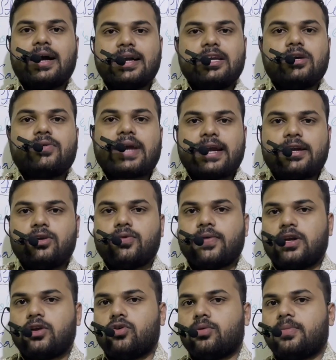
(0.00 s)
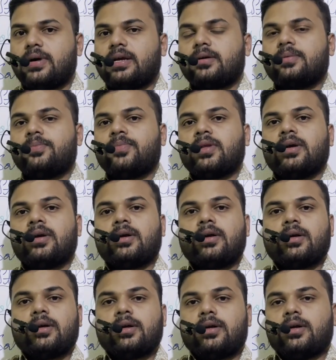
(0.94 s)
And you can do one homework.
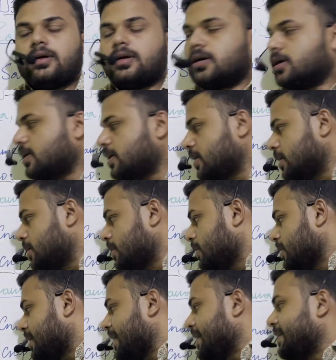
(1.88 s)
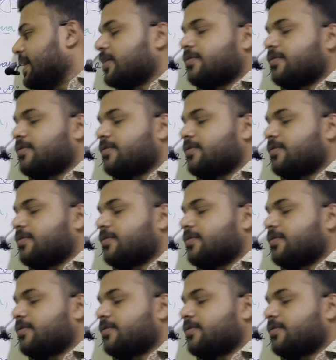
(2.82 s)
Write